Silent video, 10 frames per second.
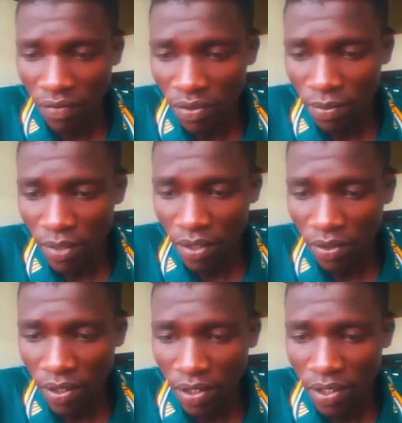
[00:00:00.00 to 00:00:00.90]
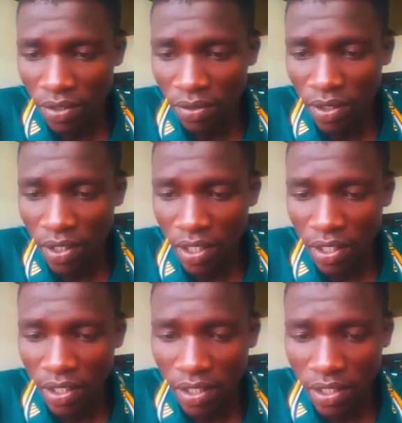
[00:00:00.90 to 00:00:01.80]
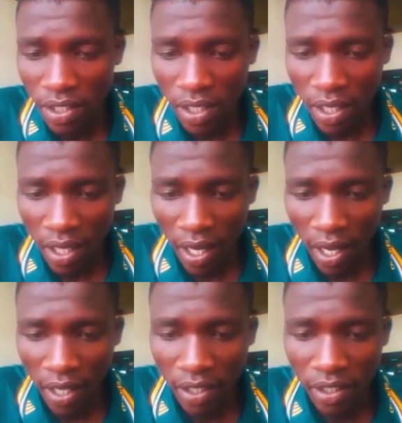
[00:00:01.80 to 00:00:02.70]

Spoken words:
to be connected to internet and